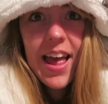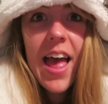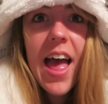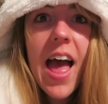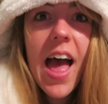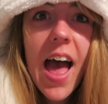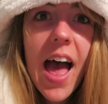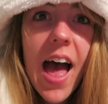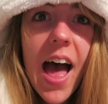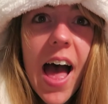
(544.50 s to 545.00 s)

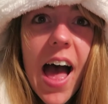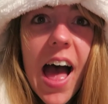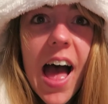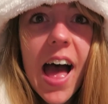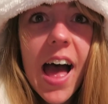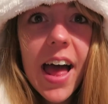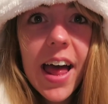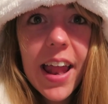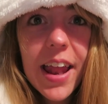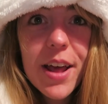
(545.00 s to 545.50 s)
and
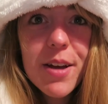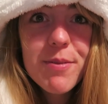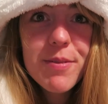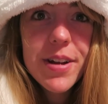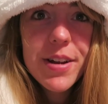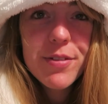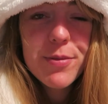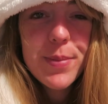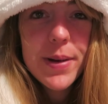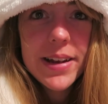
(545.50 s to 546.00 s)
I'm
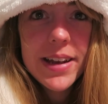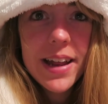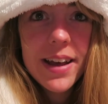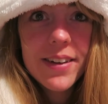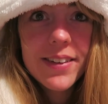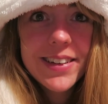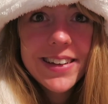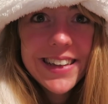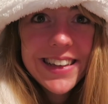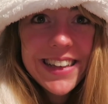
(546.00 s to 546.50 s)
ready for bed
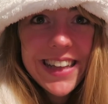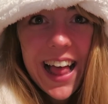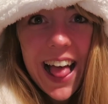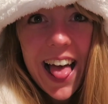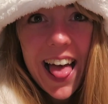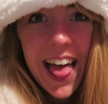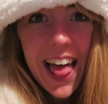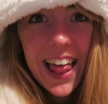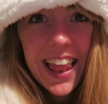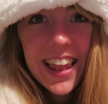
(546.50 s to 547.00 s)
now.
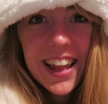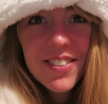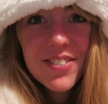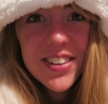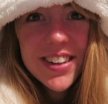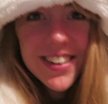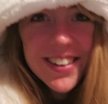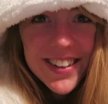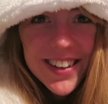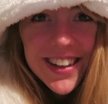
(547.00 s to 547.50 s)
I like
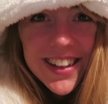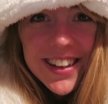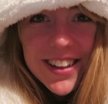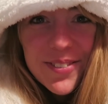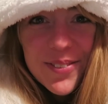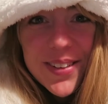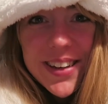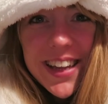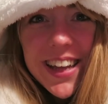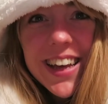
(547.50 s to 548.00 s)
being all cuddled
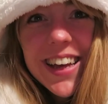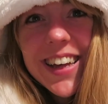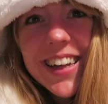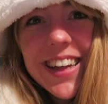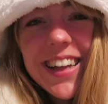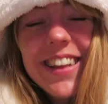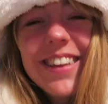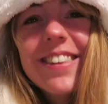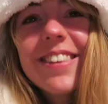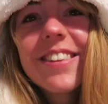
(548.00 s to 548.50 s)
up in here.
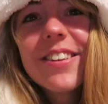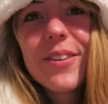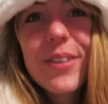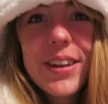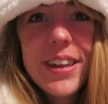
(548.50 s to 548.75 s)
It's so